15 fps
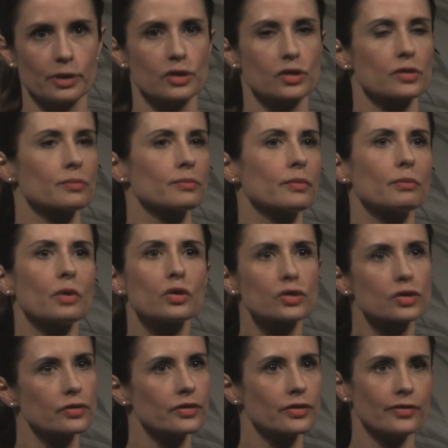because
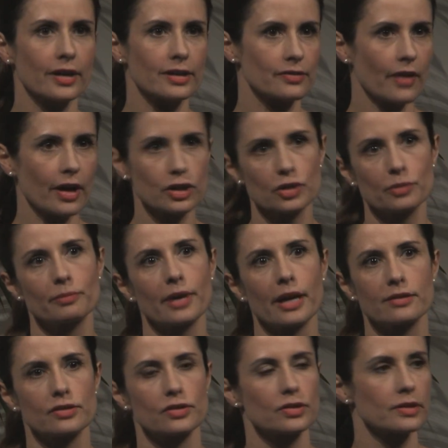most of the fast fashion
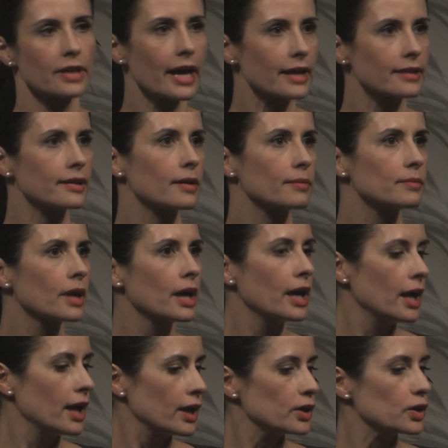brands today, they
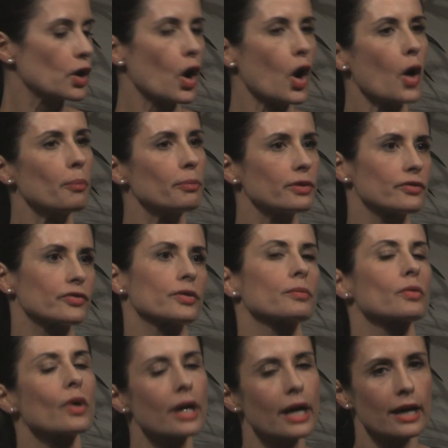are, hopping
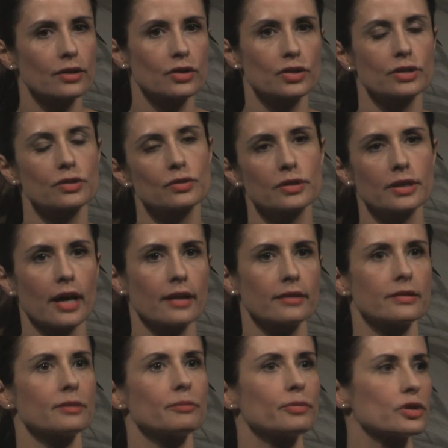from one country to the
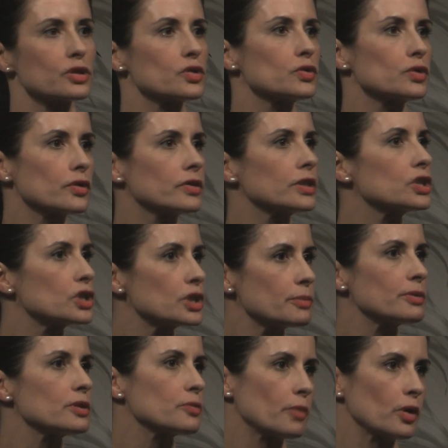other in pursuit of the
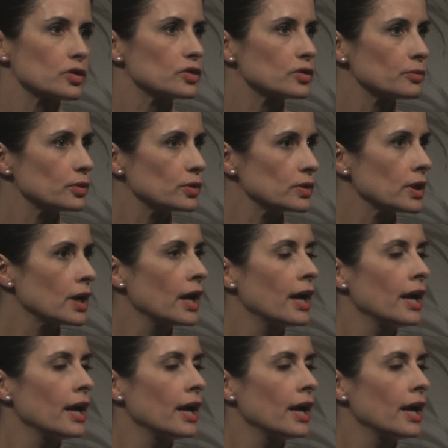cheapest possible